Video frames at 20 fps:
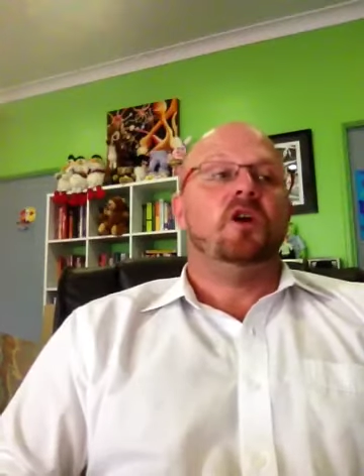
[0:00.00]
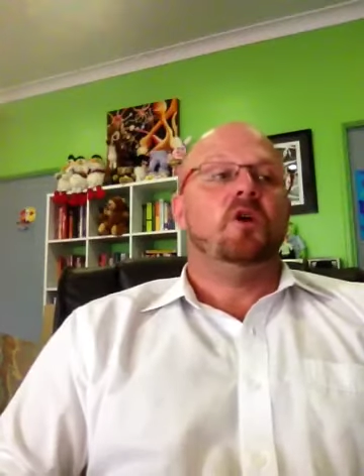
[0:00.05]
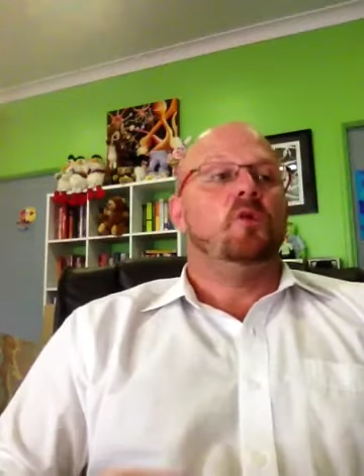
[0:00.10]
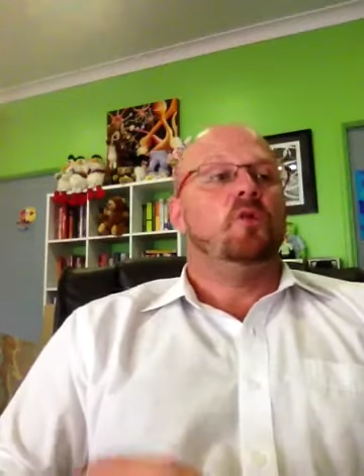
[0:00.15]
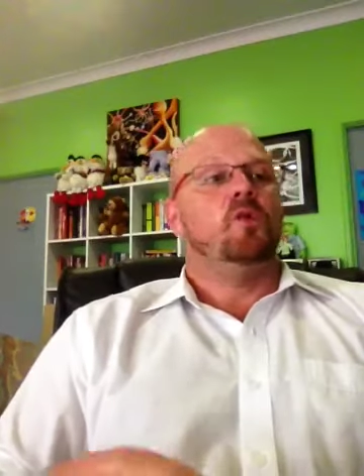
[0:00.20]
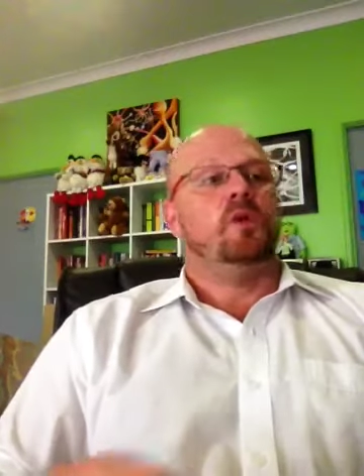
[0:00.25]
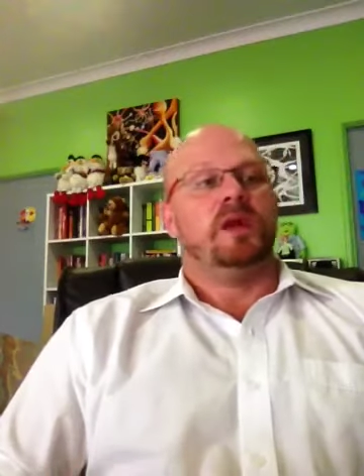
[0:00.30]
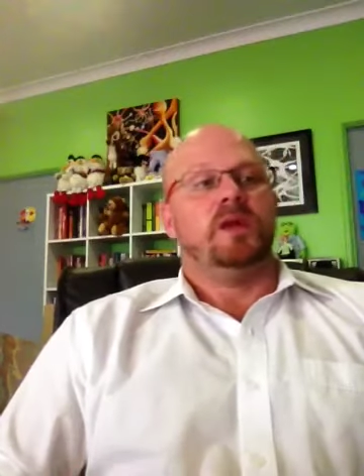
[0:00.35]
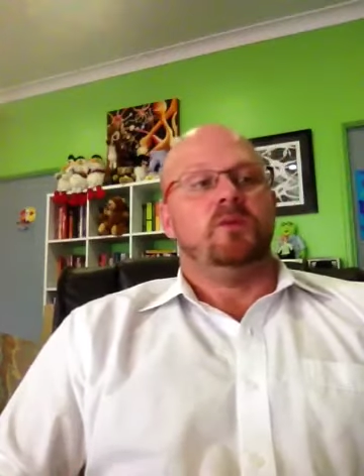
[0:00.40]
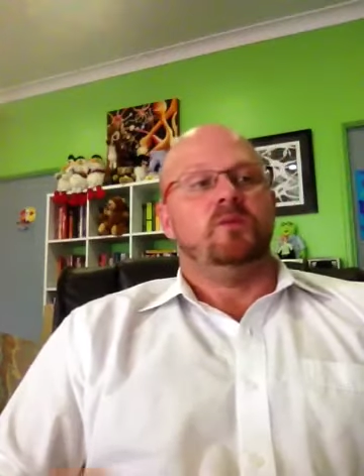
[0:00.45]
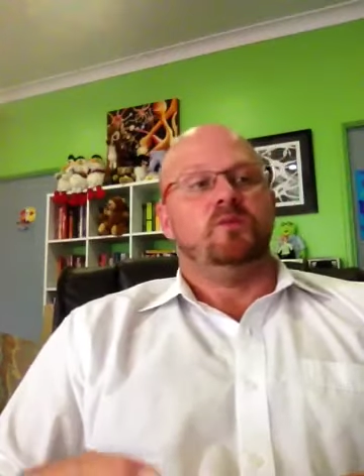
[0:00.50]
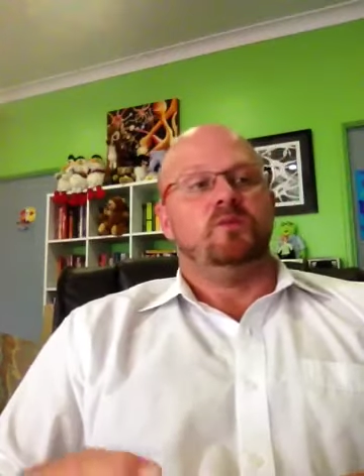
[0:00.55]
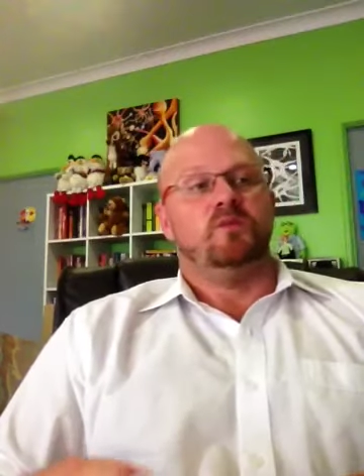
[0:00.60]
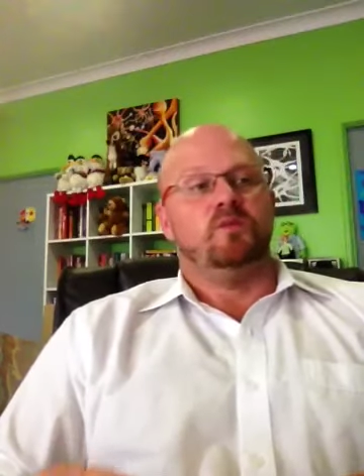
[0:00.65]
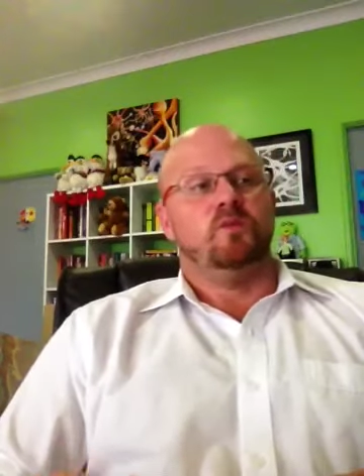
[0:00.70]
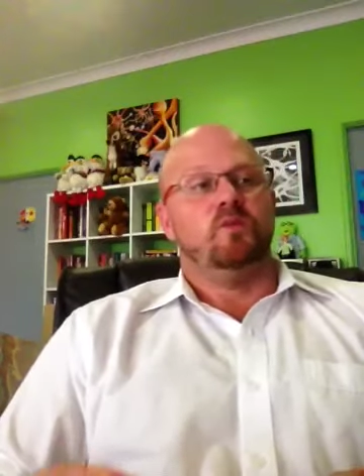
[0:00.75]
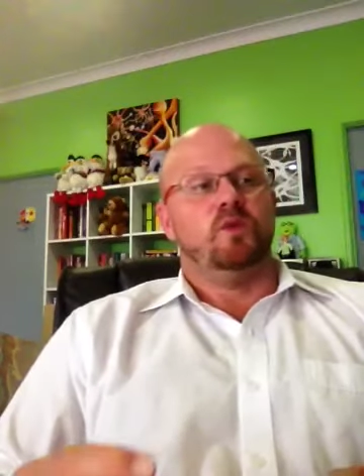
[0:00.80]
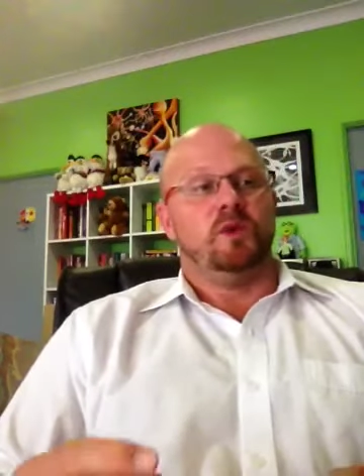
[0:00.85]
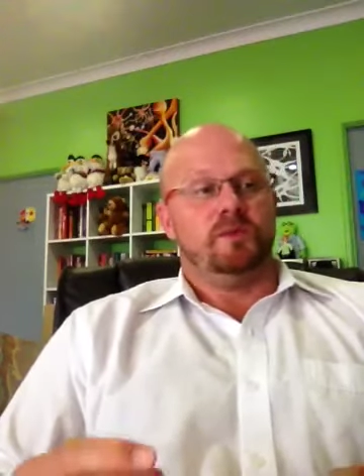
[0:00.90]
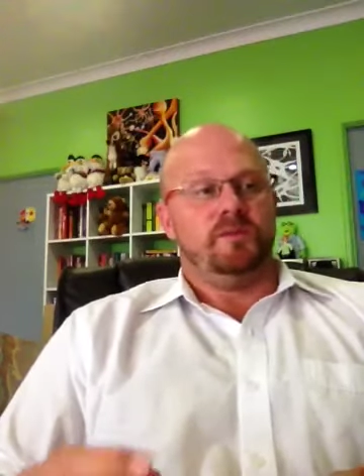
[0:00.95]
we
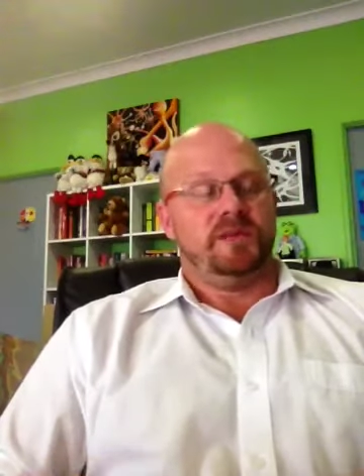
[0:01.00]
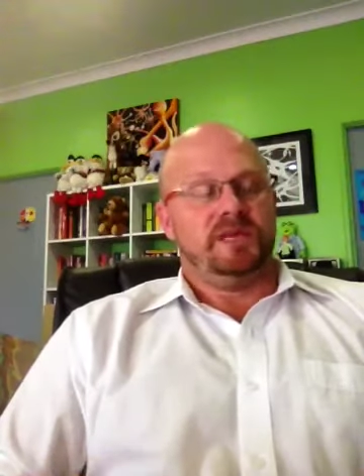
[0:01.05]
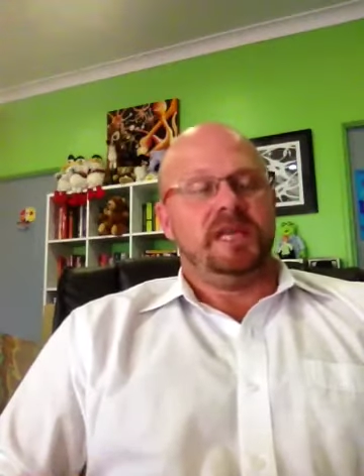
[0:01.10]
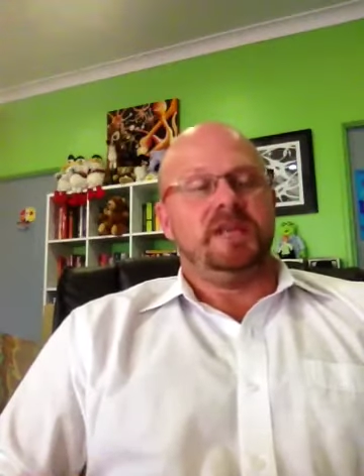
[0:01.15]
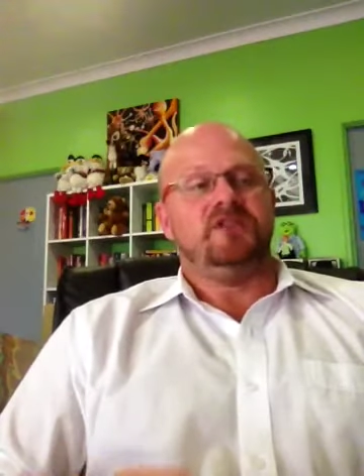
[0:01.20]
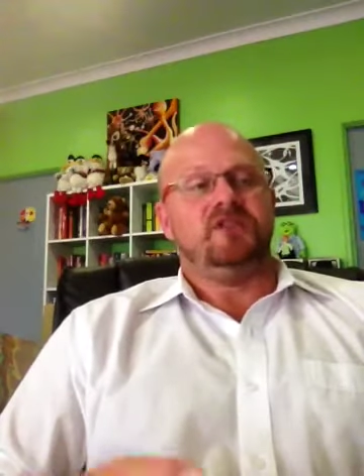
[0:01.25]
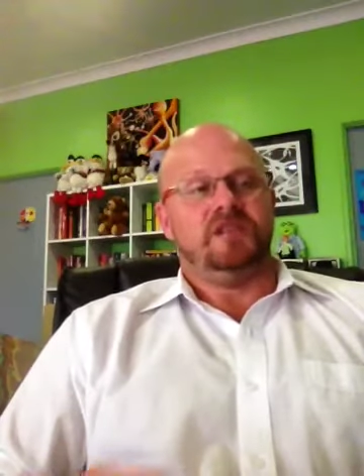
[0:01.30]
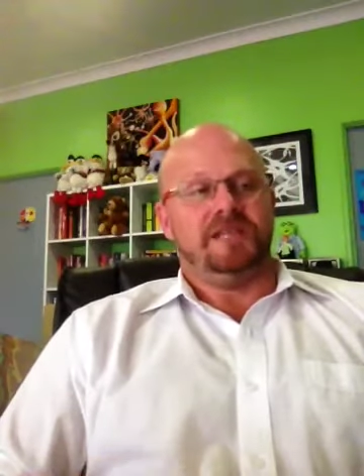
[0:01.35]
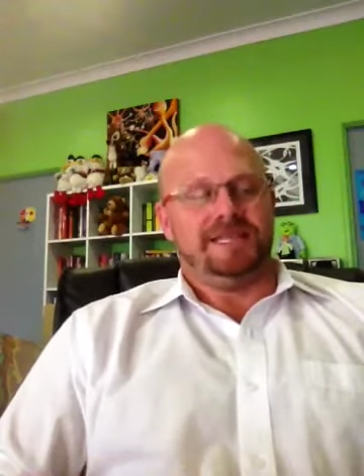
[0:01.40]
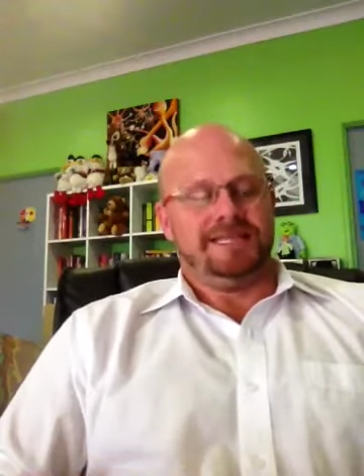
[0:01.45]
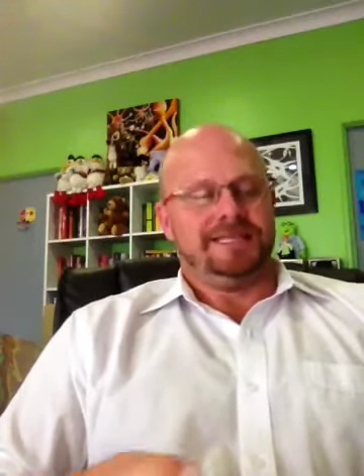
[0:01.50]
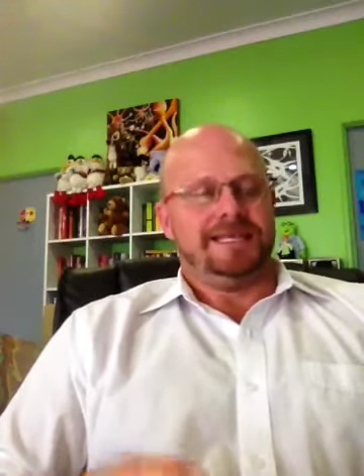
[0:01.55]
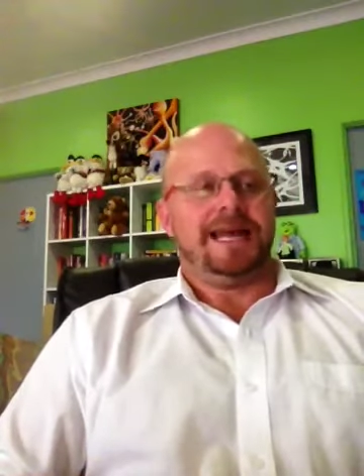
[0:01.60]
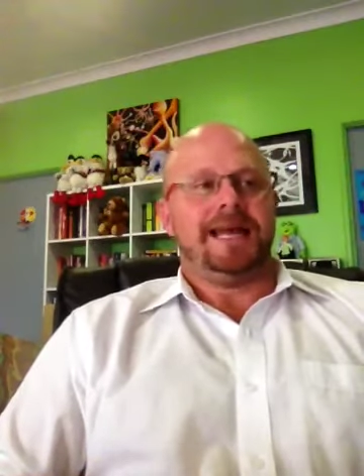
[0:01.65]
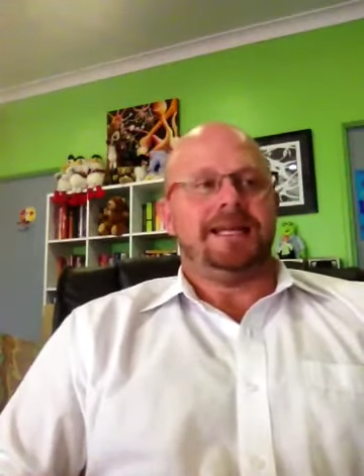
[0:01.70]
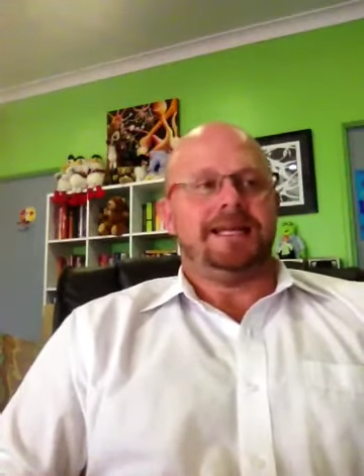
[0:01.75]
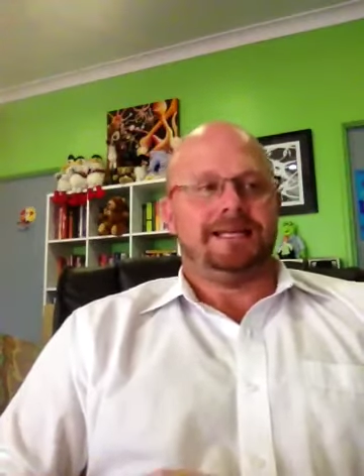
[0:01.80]
would potentially start